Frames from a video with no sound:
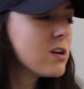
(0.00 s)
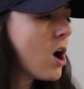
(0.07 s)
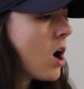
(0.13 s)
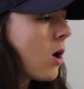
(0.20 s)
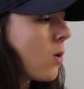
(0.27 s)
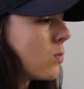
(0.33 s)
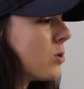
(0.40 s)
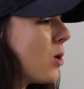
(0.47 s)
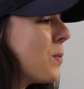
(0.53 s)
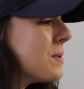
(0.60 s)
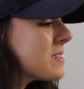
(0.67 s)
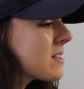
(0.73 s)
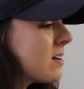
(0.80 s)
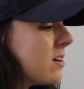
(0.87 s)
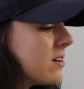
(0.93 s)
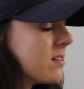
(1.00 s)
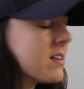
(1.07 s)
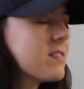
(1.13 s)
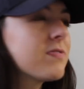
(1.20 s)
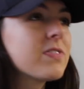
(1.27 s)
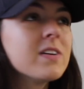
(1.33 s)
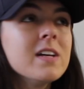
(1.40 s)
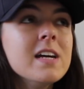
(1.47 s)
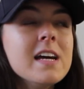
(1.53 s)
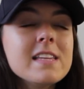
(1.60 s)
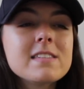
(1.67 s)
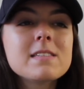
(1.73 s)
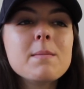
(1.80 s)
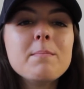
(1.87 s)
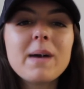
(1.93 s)
No, no one's going to...
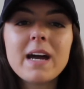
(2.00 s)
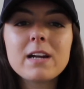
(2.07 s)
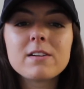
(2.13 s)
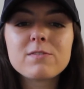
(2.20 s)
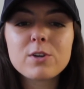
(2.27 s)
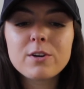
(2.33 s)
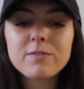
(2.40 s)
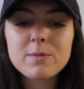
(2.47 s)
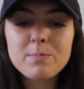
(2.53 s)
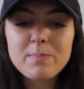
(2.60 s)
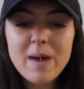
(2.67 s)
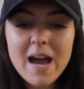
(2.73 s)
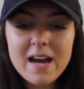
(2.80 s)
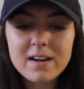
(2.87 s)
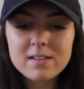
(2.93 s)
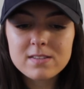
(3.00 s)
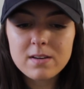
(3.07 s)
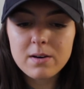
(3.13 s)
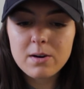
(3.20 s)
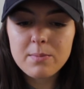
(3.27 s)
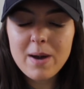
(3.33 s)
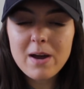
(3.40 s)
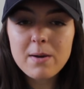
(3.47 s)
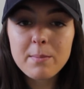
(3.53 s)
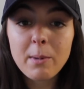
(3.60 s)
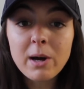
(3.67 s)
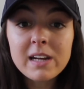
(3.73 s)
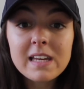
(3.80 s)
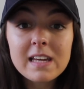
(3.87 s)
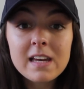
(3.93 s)
It doesn't matter if you have the max amount of
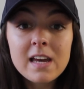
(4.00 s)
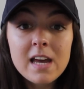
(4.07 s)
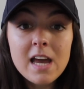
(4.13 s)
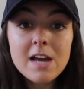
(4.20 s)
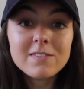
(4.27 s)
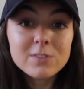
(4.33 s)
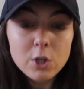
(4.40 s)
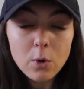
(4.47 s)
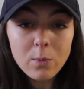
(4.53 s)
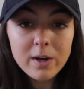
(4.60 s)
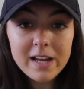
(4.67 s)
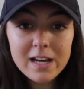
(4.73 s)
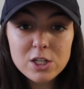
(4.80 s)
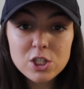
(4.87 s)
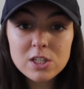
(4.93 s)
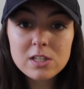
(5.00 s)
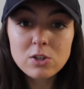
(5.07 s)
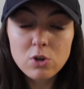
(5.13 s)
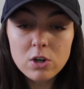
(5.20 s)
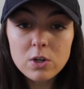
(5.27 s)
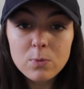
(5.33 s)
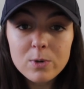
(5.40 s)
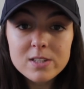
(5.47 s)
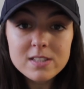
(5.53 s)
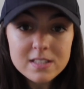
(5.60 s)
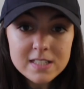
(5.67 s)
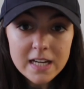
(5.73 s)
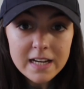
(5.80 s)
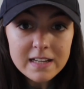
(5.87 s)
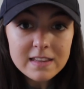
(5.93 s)
money if no one actually good wants
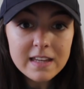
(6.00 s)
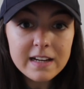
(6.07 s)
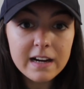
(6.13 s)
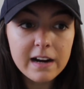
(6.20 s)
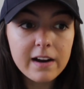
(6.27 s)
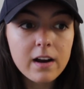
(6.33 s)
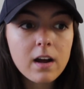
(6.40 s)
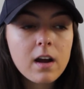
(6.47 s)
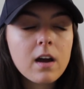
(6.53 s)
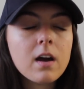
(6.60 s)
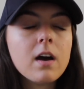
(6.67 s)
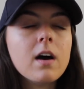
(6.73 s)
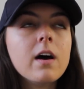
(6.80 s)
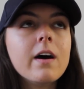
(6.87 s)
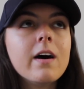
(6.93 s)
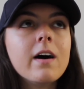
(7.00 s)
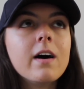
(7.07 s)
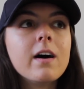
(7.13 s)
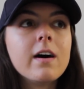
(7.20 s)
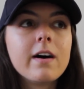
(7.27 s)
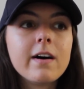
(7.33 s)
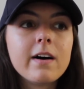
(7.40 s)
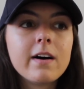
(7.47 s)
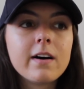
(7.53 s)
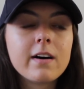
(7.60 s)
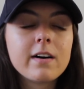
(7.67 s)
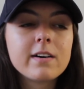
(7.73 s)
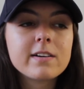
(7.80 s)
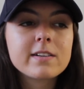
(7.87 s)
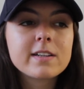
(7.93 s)
to sign there.
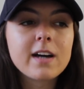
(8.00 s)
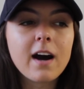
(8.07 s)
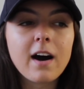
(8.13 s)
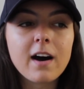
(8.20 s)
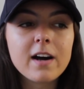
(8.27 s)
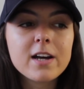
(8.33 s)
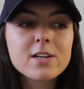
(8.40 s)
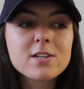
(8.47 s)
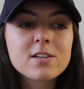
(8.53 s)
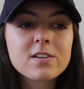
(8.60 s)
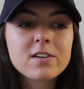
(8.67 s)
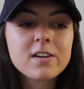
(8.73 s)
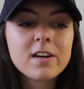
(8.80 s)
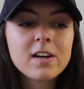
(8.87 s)
Oh, gosh.